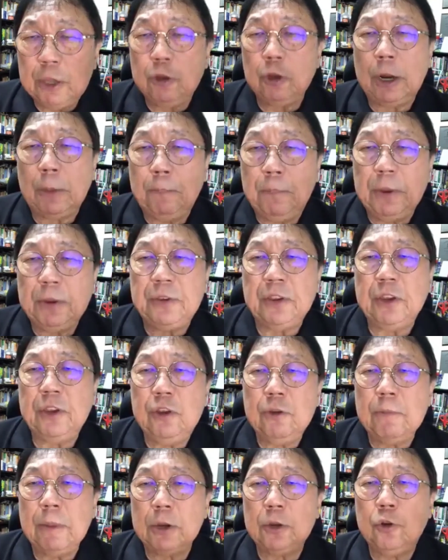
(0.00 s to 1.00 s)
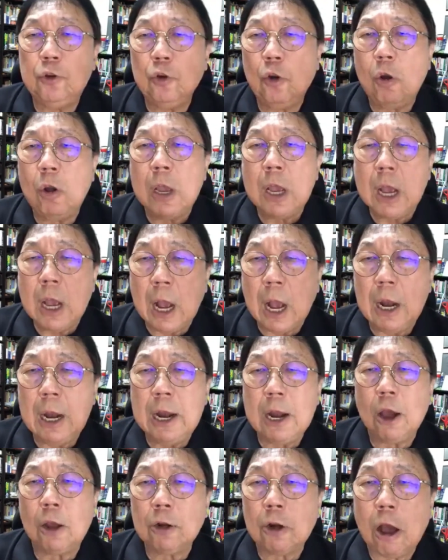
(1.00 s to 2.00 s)
the business, you must show a
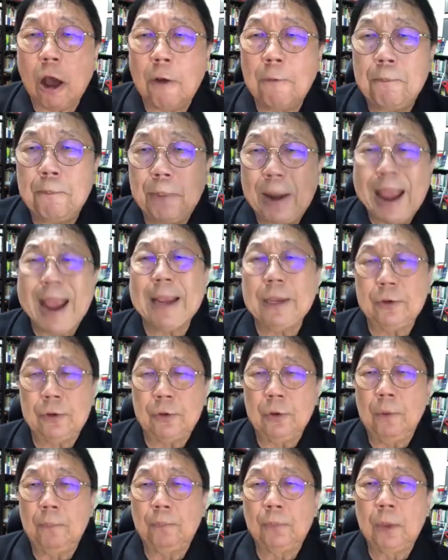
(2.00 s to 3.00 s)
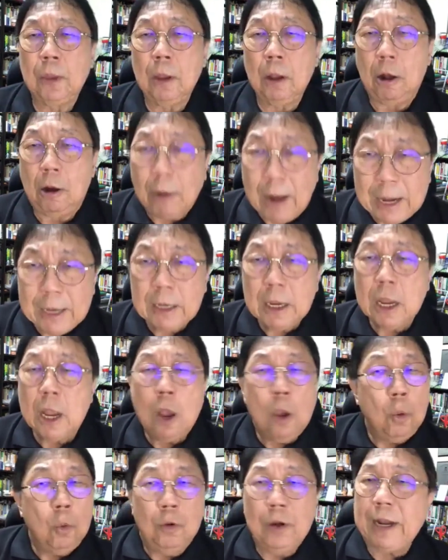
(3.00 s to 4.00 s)
lot of plans. All right,
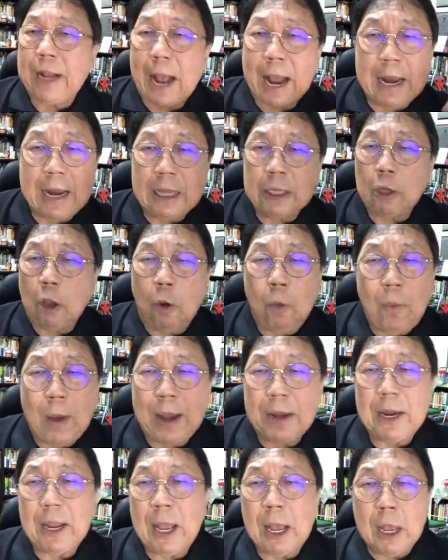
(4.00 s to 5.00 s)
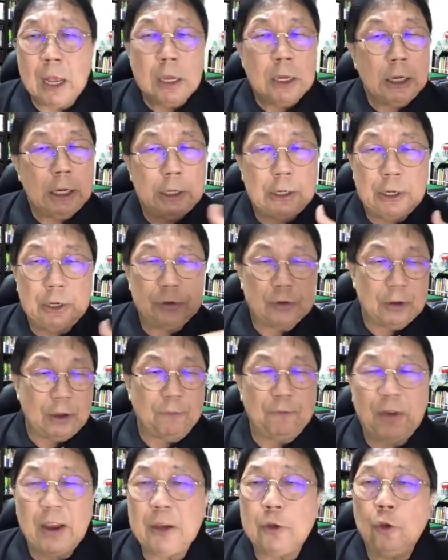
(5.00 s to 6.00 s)
regardless of whether it is
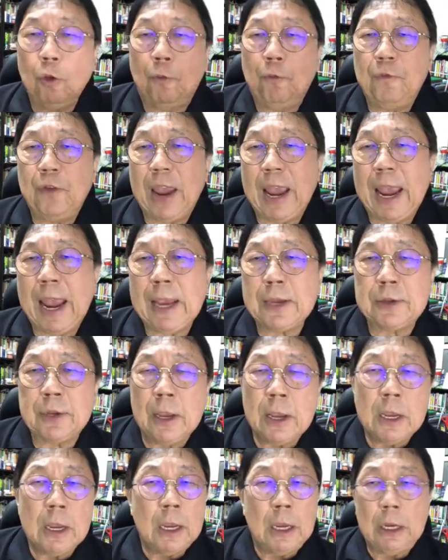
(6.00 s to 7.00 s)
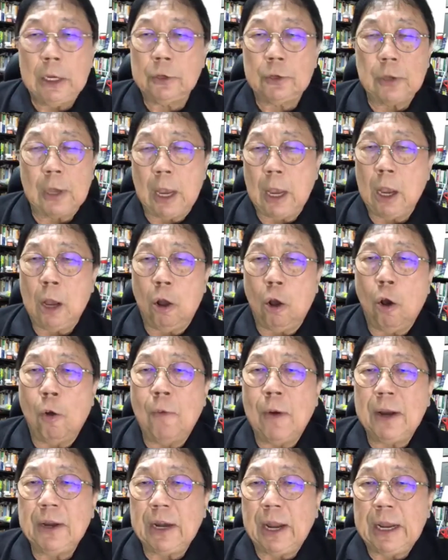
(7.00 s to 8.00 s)
face-to-face, is
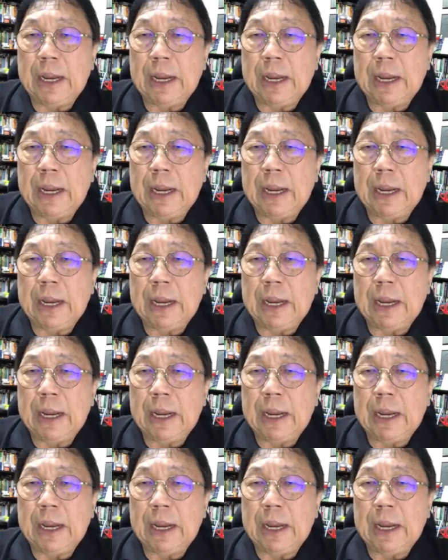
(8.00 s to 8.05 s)
over the